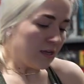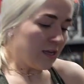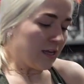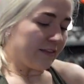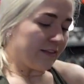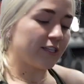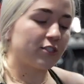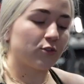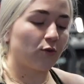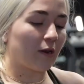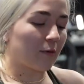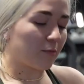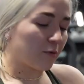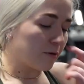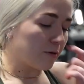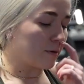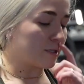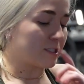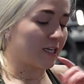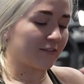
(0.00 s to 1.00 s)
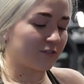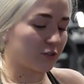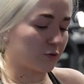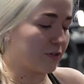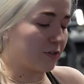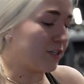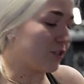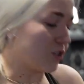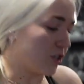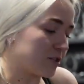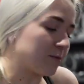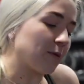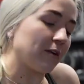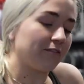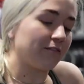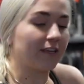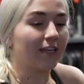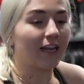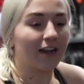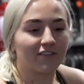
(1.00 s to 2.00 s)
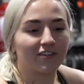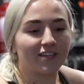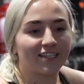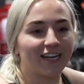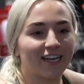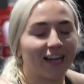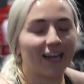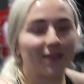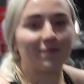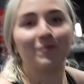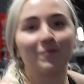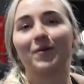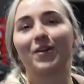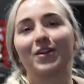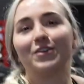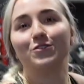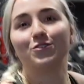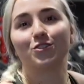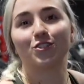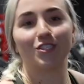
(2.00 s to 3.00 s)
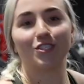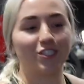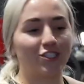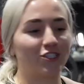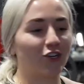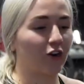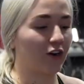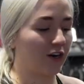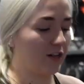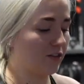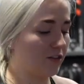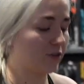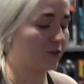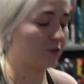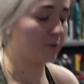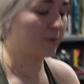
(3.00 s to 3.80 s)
this one I pretty much have to readjust my feet every time, but I usually start a little